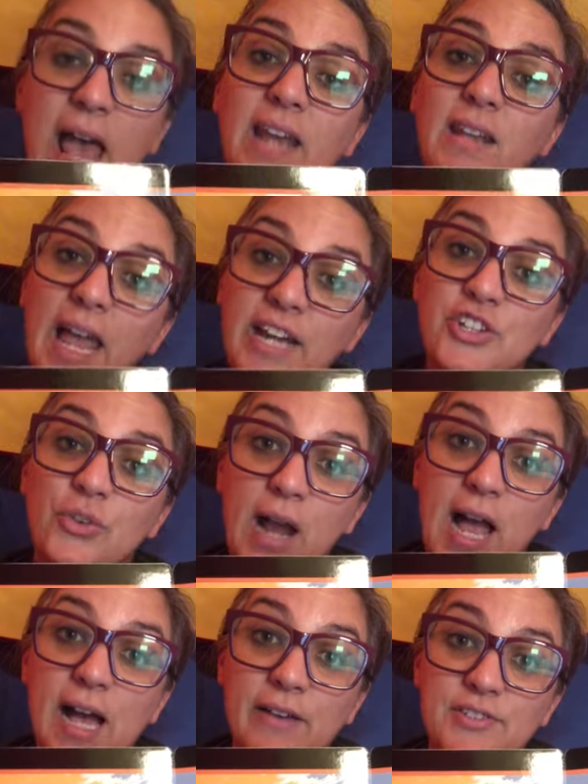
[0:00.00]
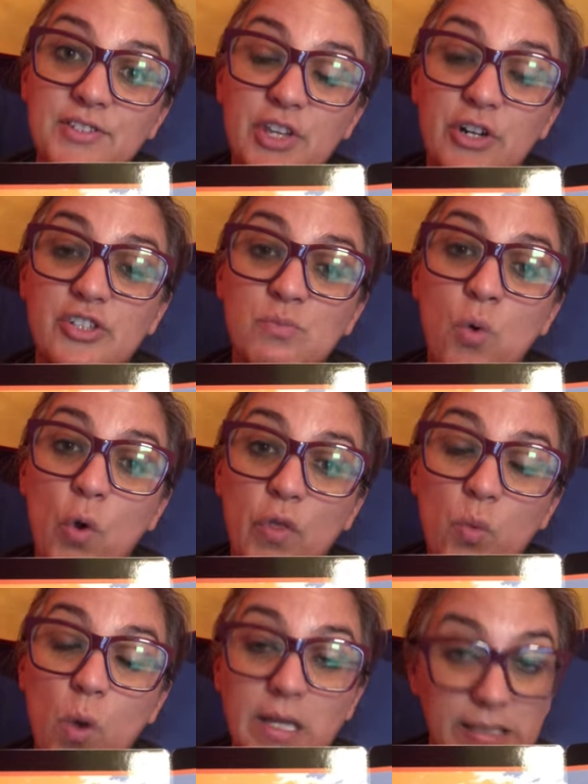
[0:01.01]
And like giraffes, there's more
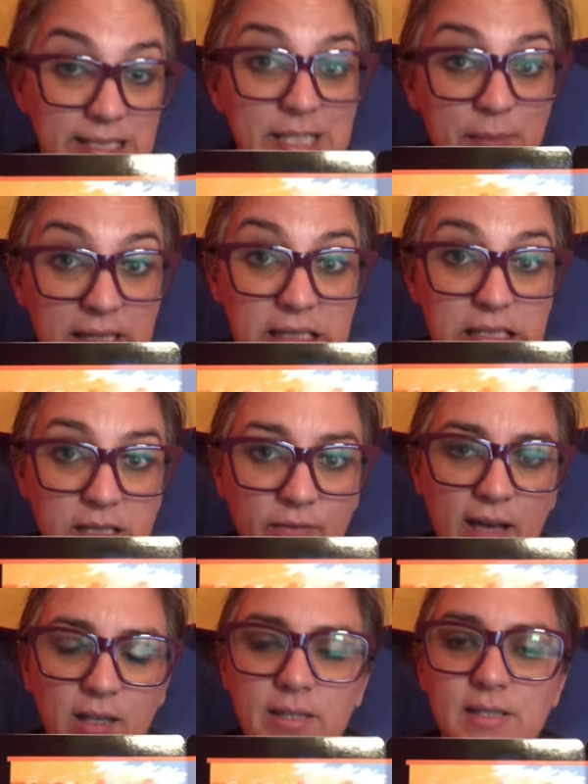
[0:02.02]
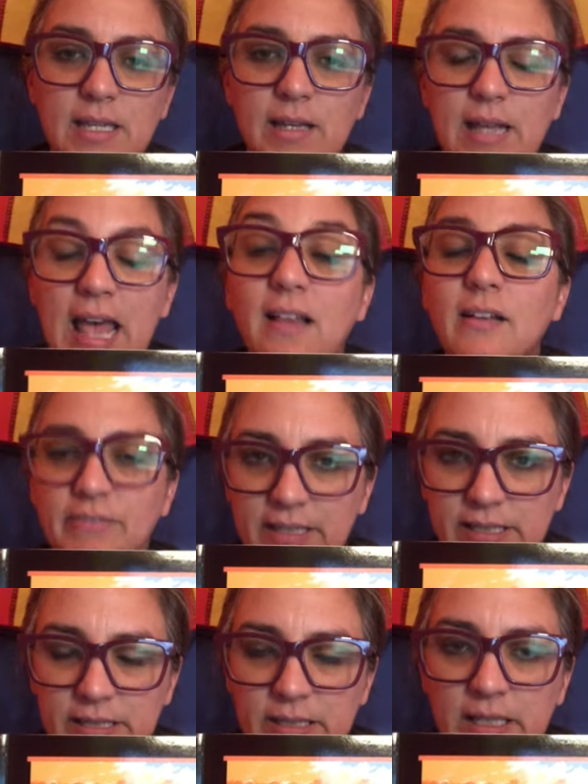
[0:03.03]
than one species of
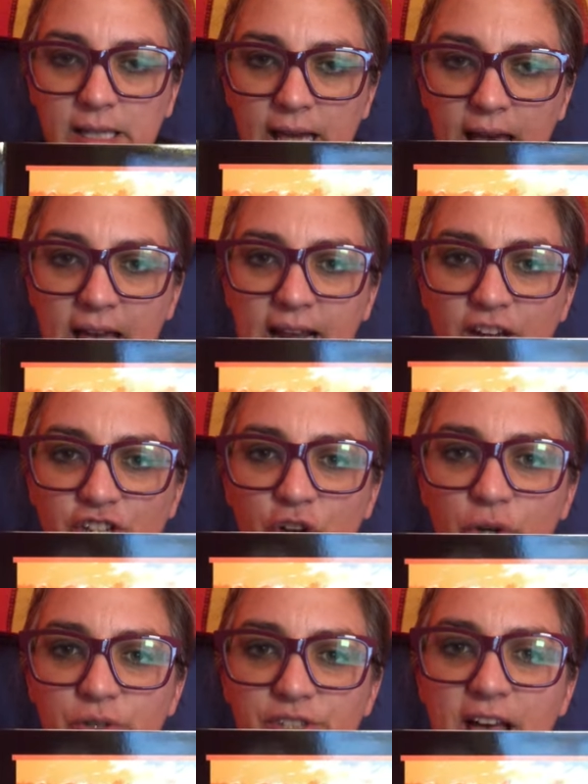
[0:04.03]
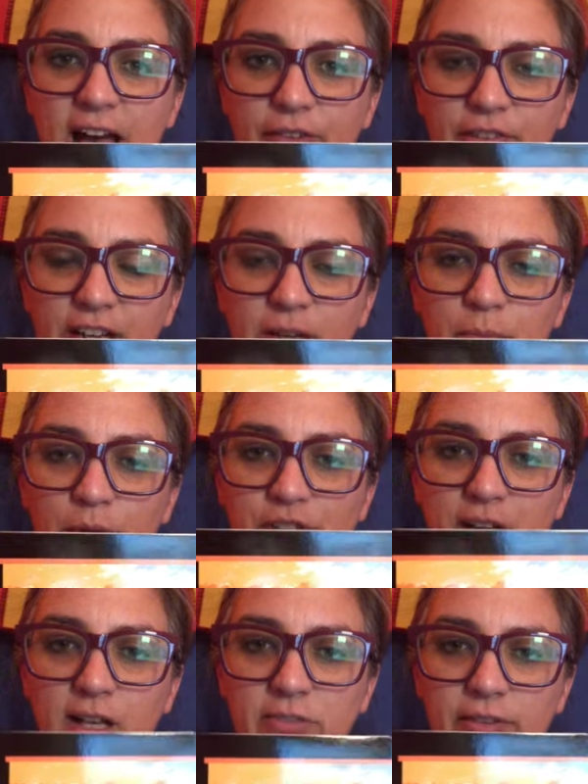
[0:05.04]
elephant, and I chose the African bush
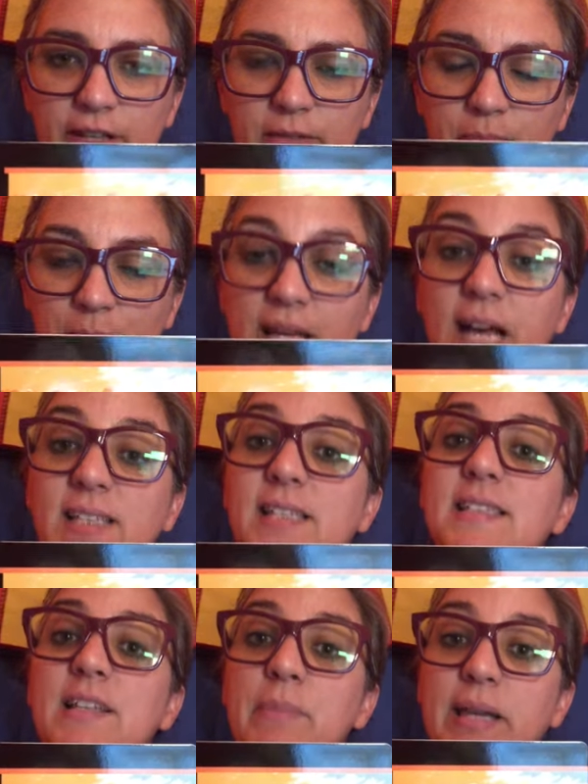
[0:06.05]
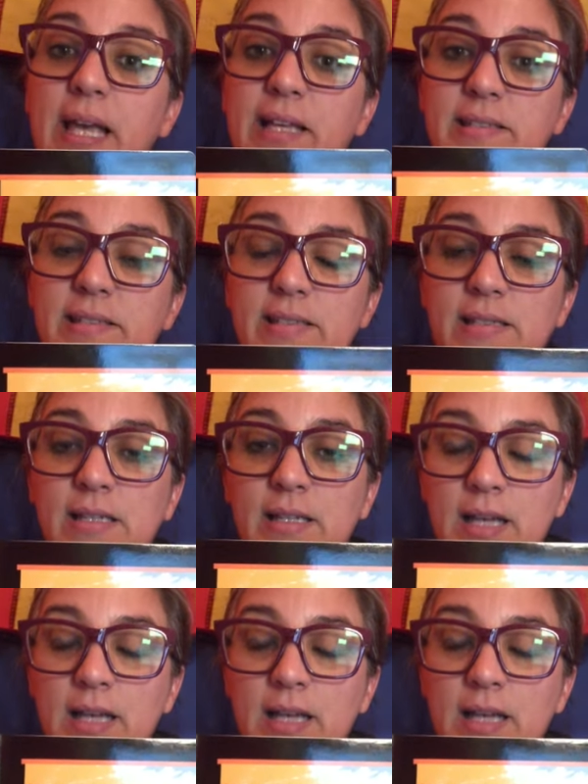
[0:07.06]
elephant because it's the biggest.